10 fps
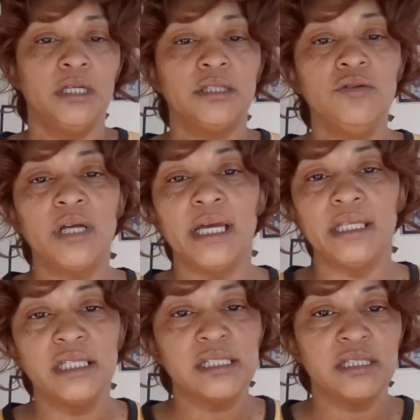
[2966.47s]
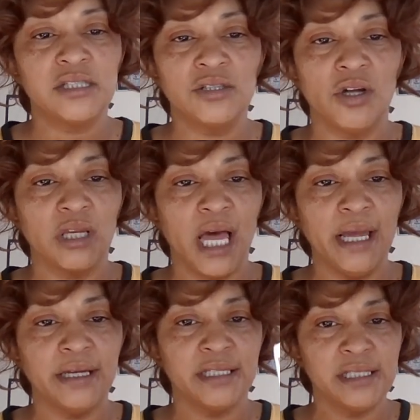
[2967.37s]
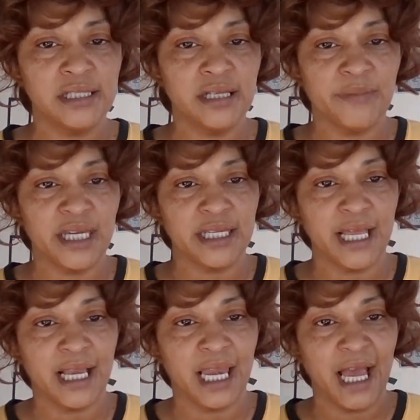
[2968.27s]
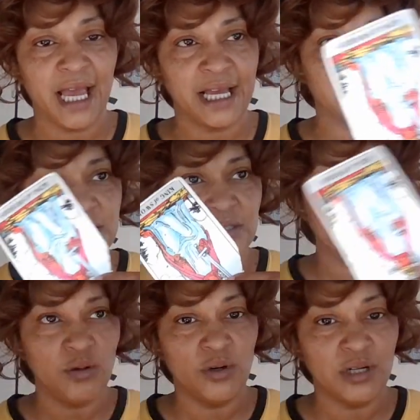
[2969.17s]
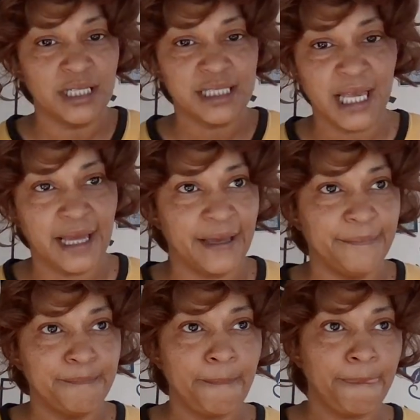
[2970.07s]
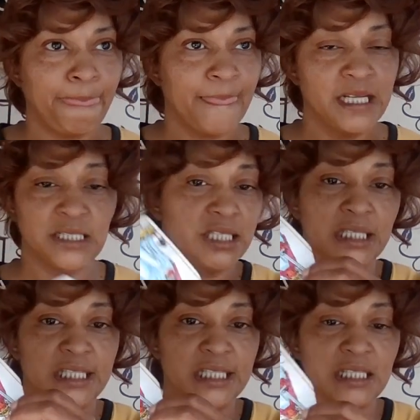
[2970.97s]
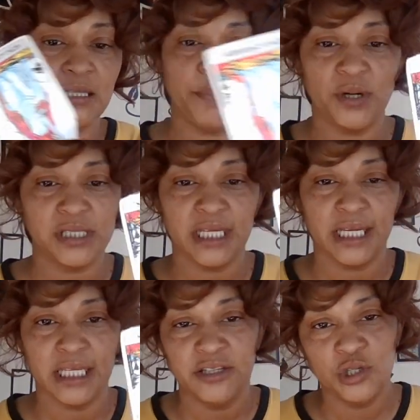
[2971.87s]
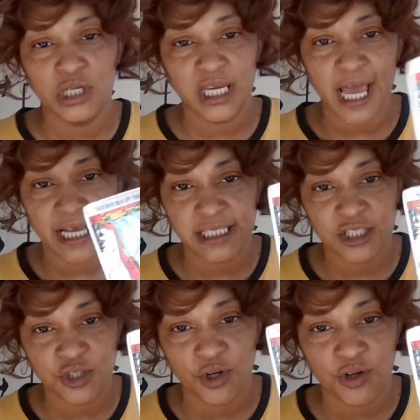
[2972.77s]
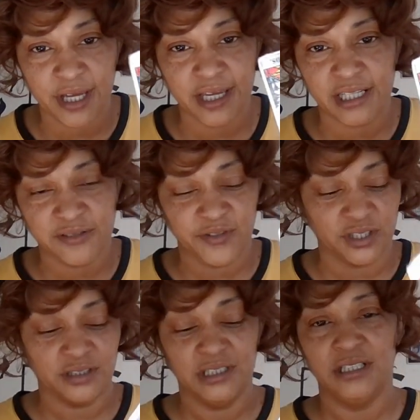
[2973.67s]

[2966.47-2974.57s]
You can't listen to no liar. This is a man that lies all the time. This is the person that give you the lies that you don't ask for.